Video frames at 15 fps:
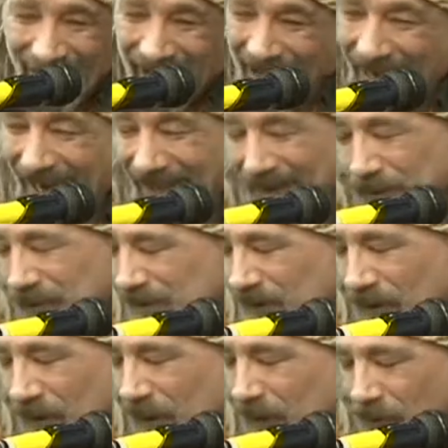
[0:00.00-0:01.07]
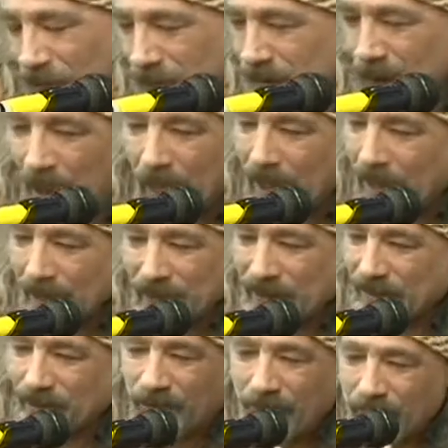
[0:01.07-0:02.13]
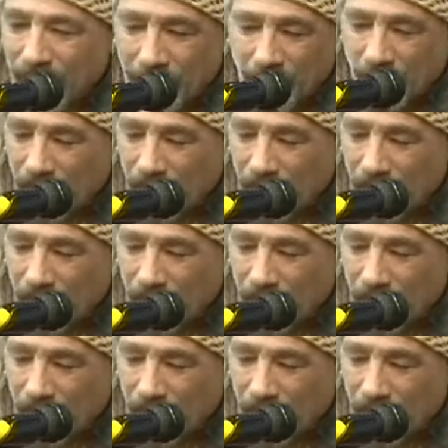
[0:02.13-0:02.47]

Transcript: and there was no lies, but, you know,